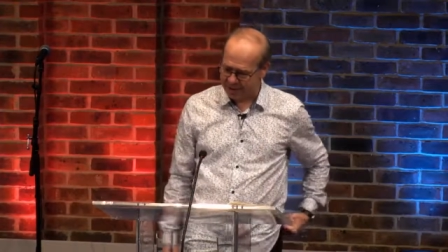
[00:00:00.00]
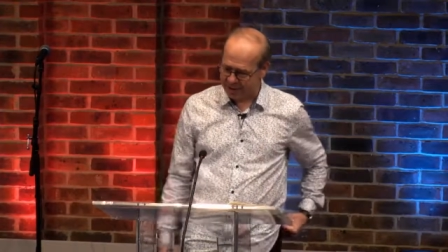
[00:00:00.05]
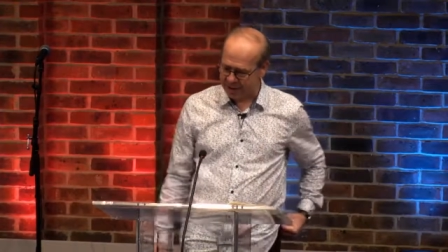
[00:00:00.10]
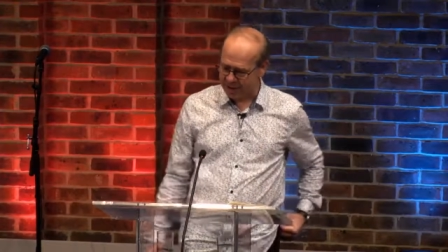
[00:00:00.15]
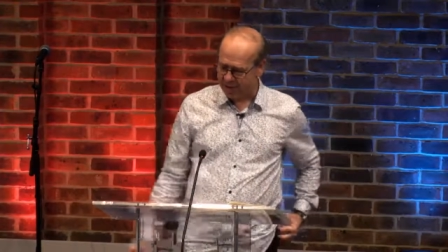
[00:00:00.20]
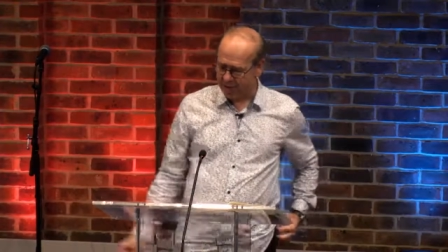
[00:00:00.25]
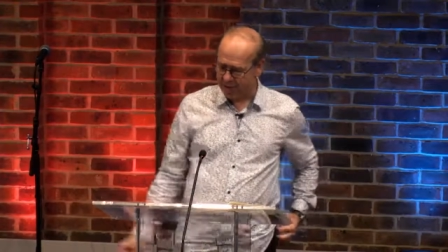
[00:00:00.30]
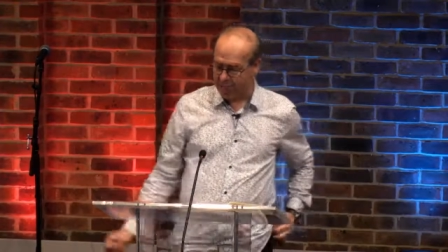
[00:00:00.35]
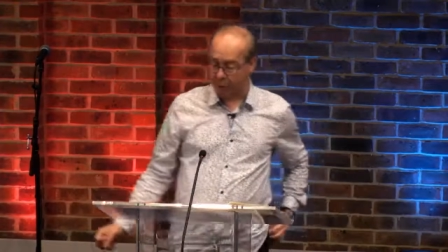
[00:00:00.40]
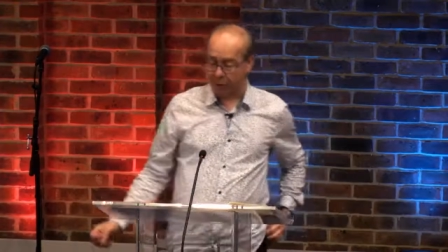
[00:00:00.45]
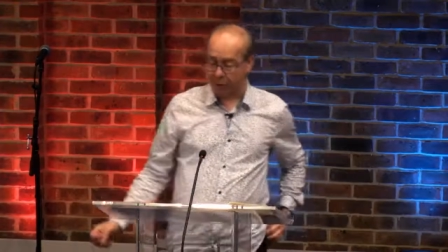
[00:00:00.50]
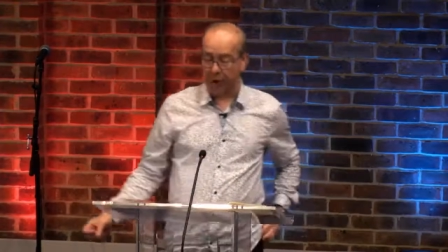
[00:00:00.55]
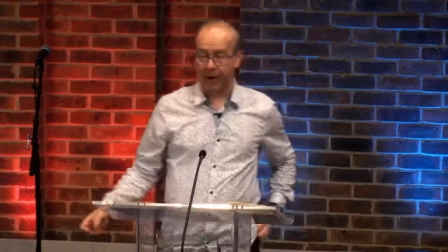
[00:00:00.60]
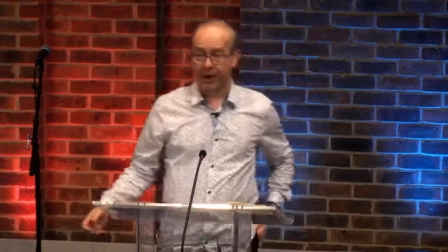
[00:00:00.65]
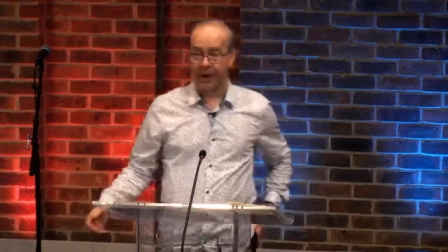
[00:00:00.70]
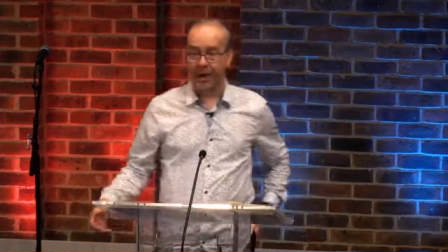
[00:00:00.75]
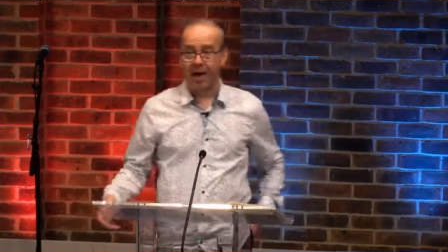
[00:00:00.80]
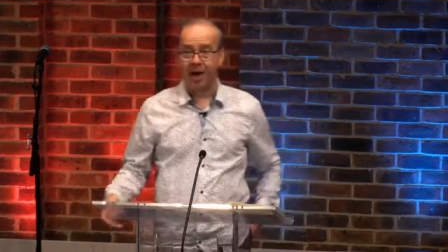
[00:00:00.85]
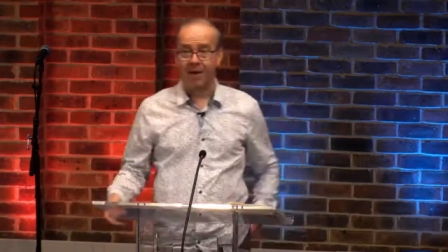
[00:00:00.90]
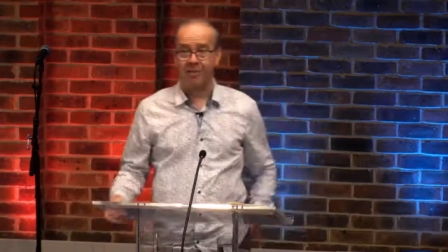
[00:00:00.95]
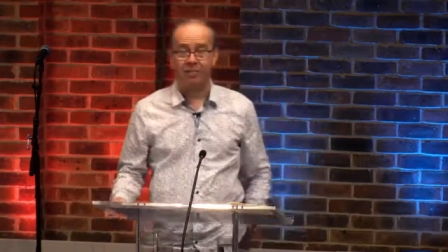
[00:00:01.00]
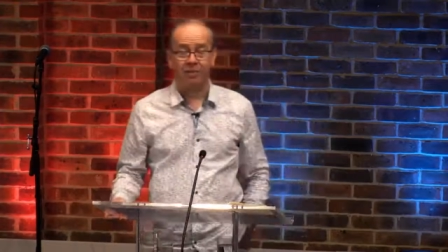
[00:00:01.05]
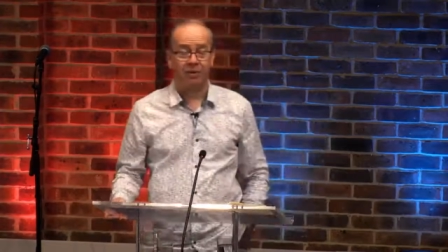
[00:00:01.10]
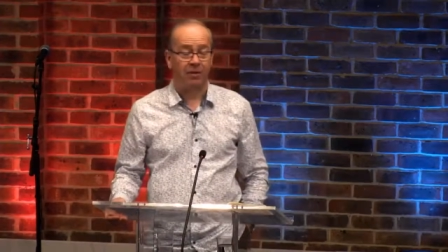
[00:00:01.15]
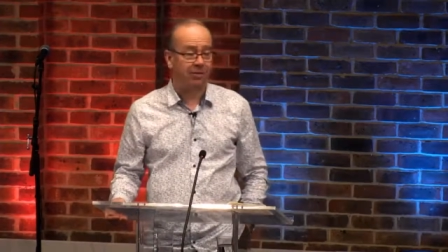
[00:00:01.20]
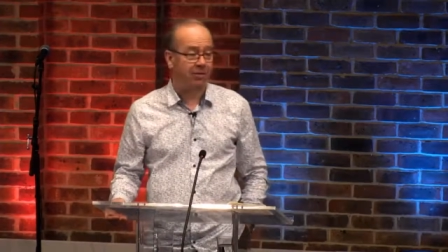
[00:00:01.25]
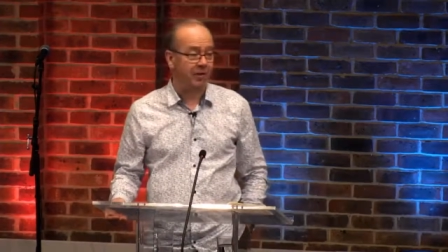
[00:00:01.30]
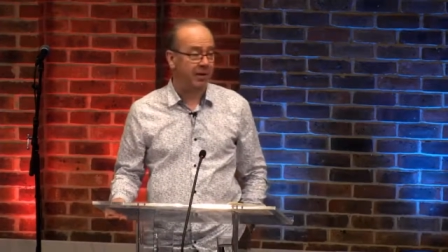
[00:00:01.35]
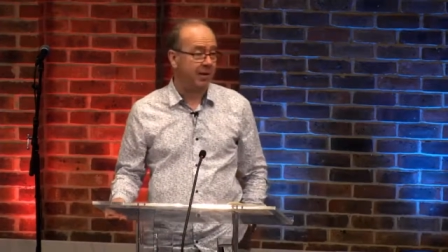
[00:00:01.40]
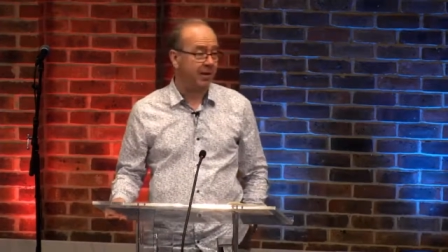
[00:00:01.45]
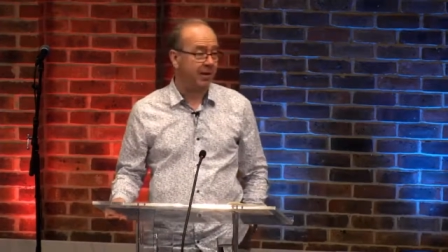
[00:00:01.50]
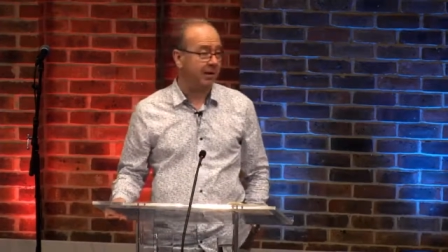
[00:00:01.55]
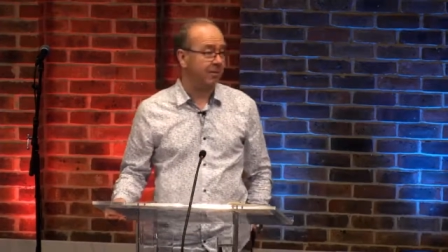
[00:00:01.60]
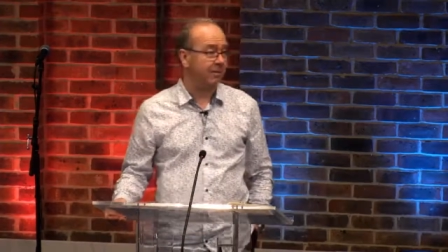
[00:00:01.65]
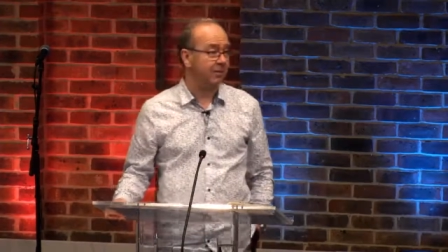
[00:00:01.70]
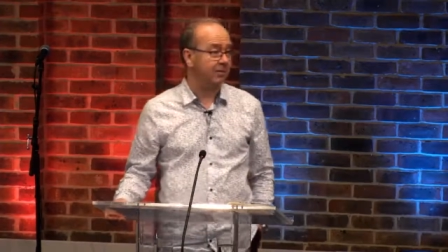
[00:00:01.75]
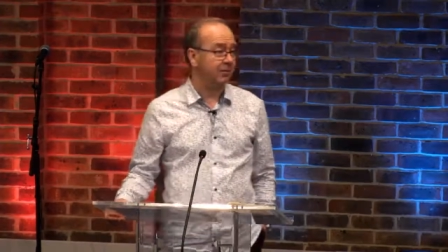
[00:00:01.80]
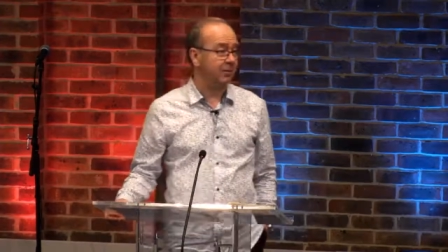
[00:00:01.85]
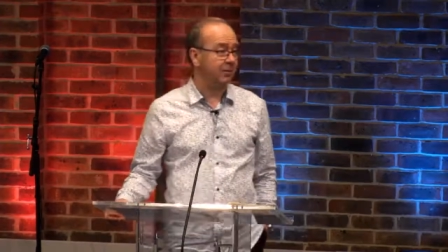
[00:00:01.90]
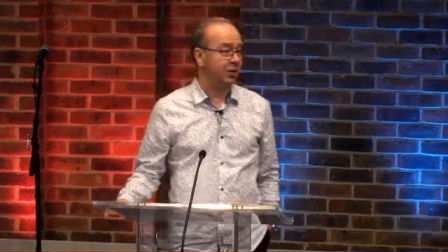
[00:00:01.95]
in the morning,
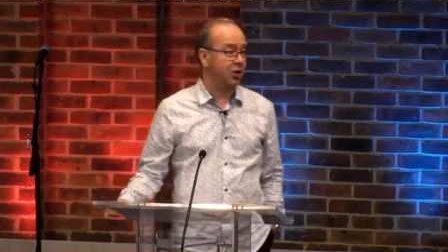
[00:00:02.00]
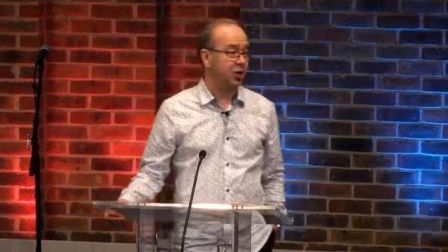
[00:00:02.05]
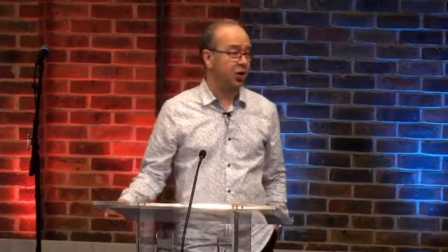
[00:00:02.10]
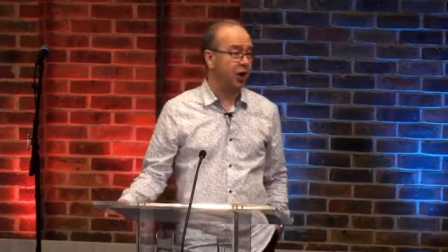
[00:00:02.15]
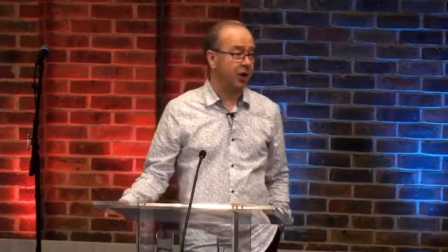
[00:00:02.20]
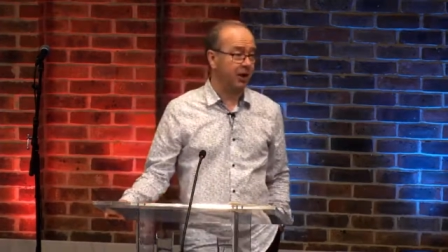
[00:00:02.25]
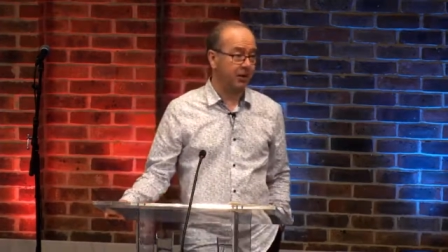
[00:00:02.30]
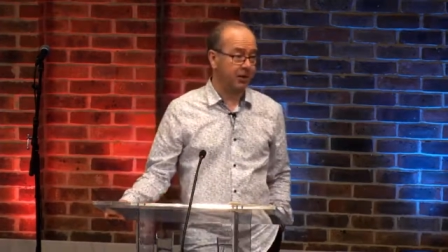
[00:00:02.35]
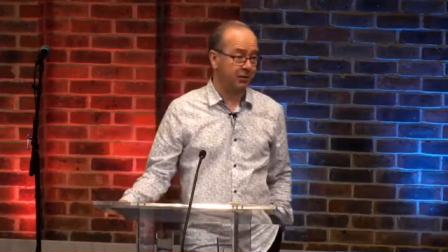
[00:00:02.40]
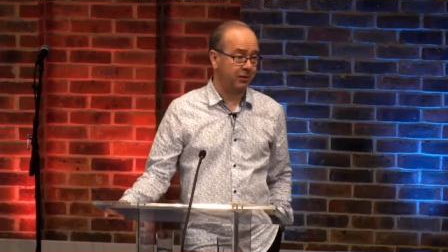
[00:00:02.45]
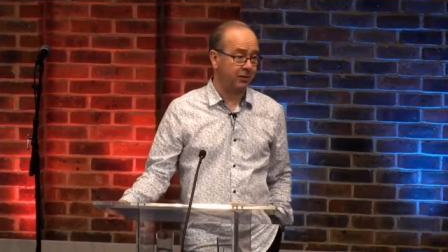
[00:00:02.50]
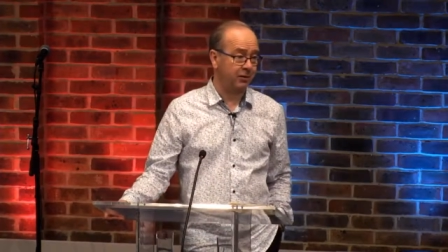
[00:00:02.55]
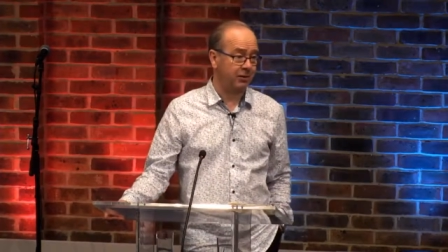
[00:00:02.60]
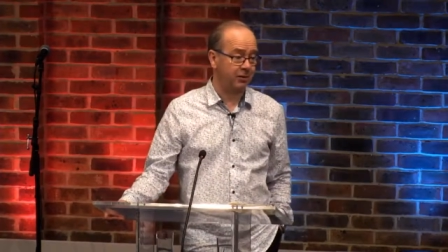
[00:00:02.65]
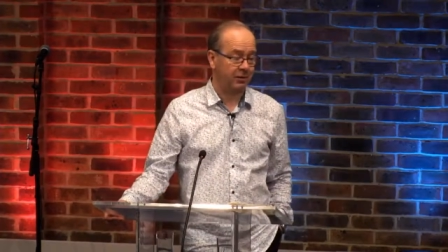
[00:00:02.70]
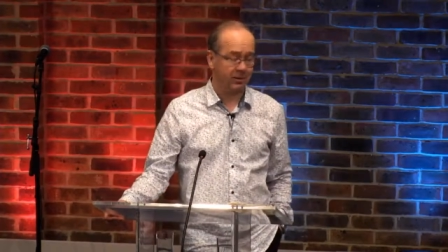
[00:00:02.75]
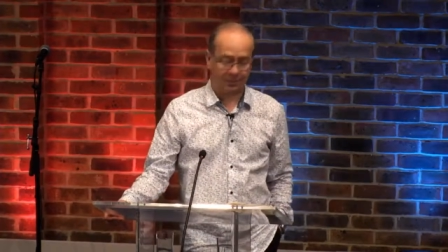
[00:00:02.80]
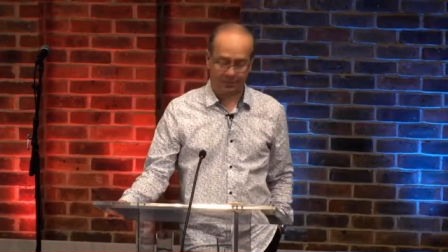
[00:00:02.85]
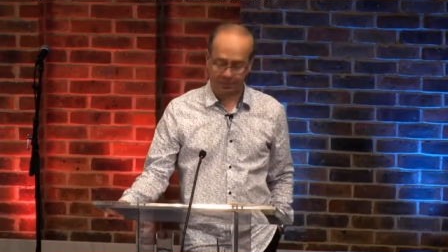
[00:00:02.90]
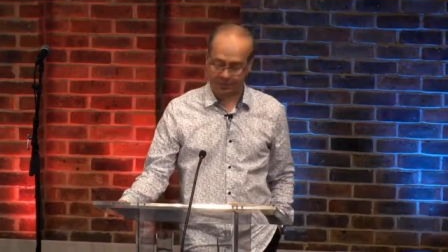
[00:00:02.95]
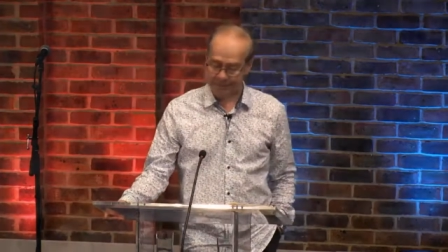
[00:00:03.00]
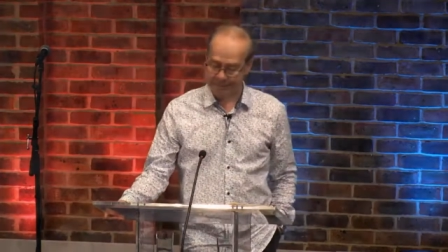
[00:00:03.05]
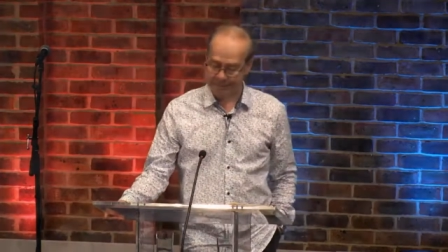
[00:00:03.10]
everything changed.